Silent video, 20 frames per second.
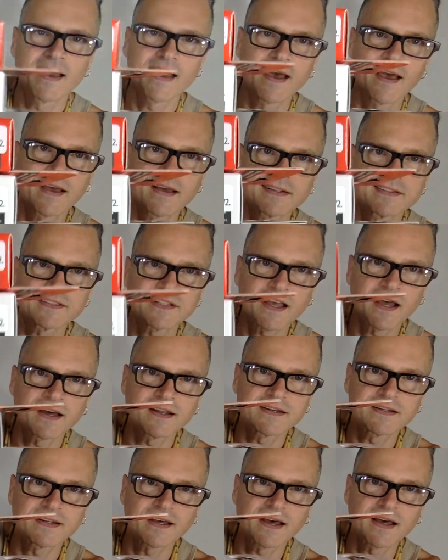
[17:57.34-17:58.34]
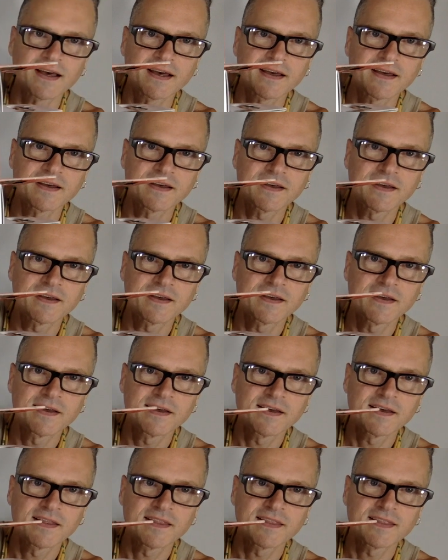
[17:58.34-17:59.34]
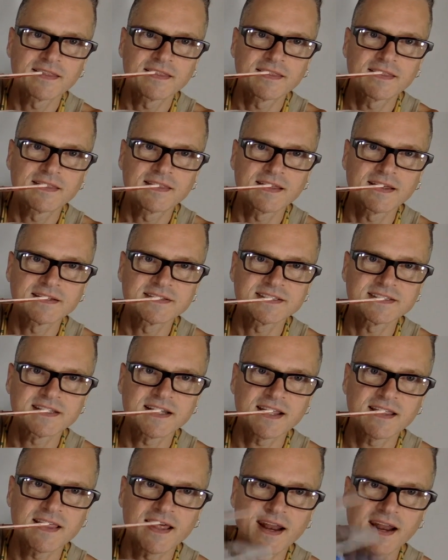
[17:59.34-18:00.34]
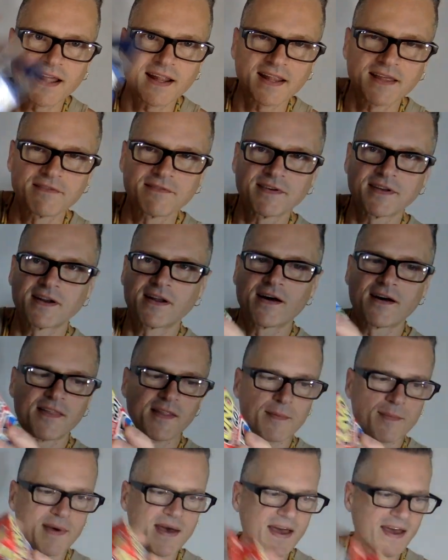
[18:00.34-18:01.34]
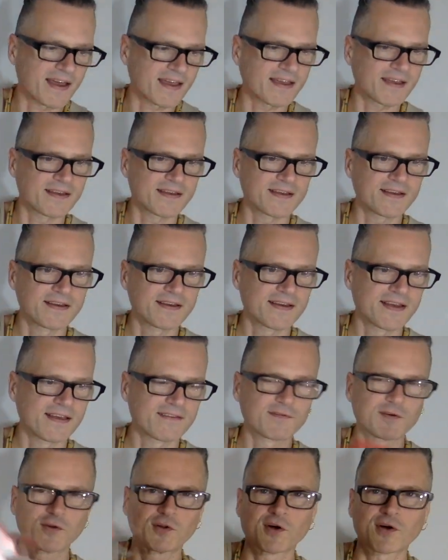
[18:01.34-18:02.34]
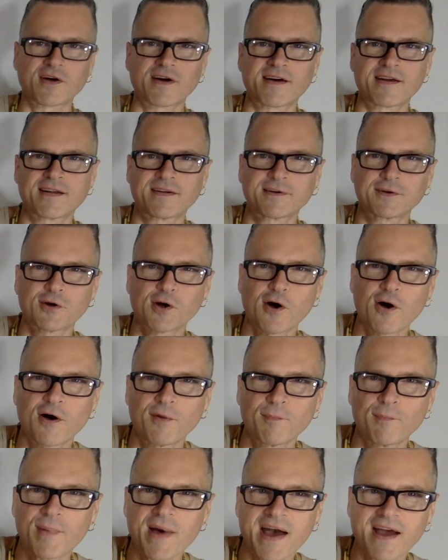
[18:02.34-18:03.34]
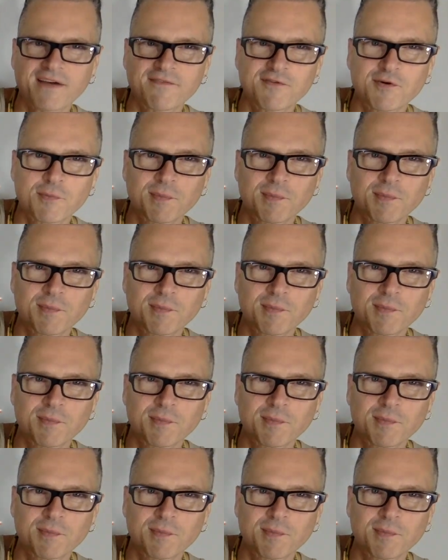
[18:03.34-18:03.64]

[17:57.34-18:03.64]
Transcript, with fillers: It's got uh, the city that I live in on the back. If you look on back of your